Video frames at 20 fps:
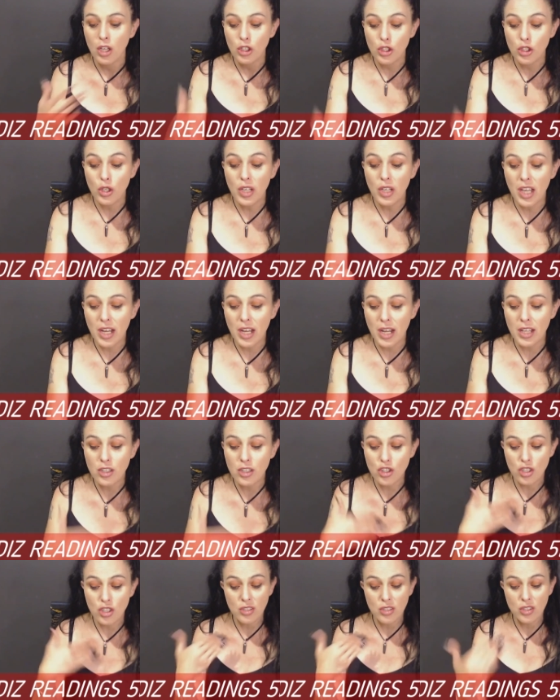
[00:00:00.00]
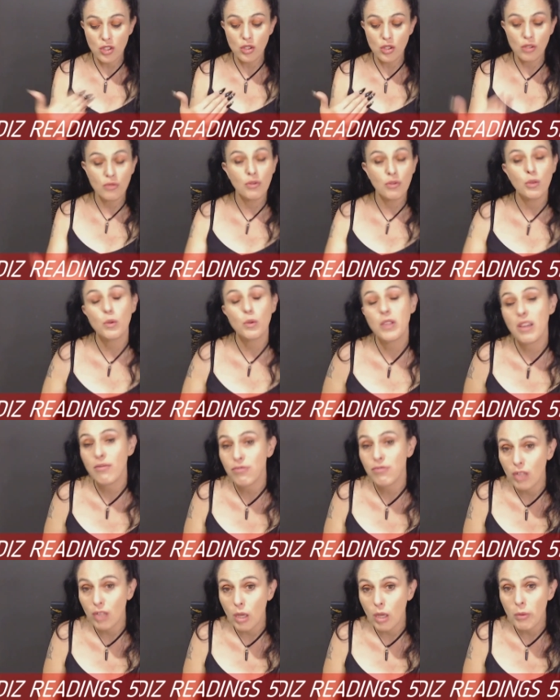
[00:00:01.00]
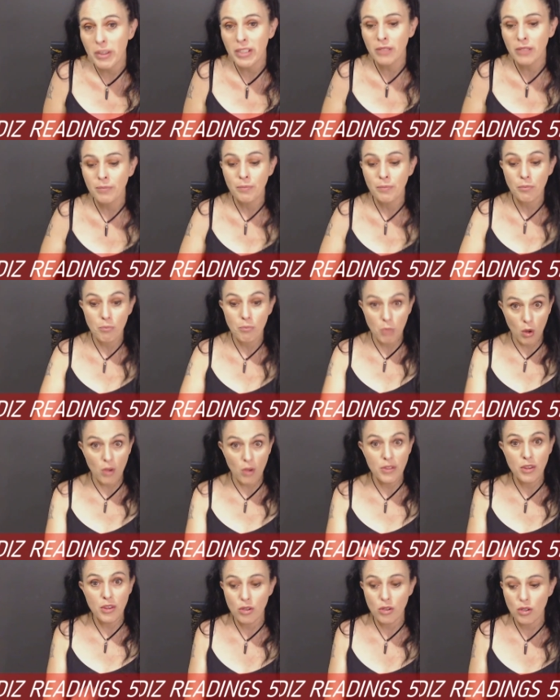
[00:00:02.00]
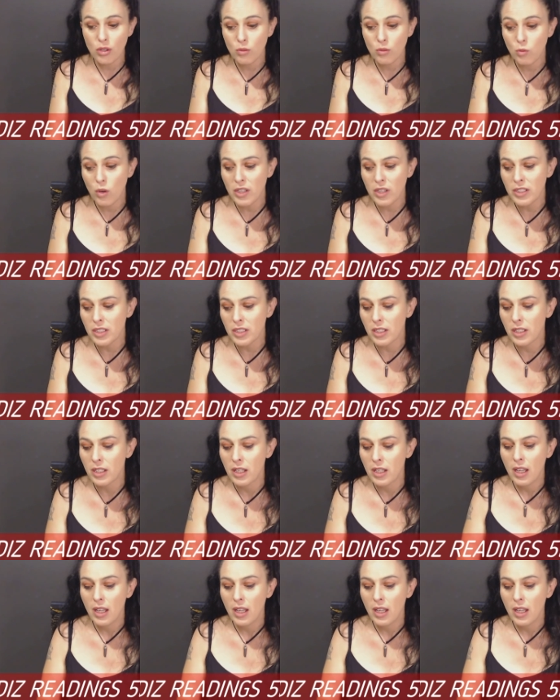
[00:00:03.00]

Your connections do feel they're flowing by the third week.